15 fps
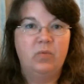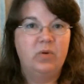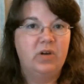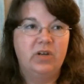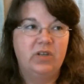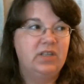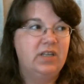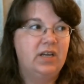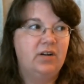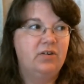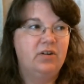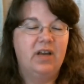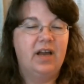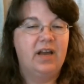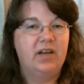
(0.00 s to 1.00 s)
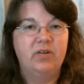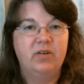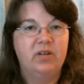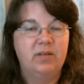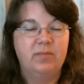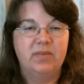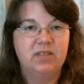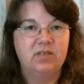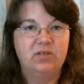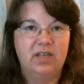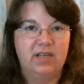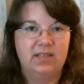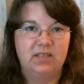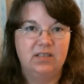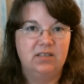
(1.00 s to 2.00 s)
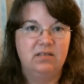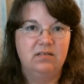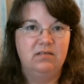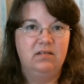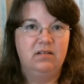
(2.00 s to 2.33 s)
we couldn't get her to accurately muscle test.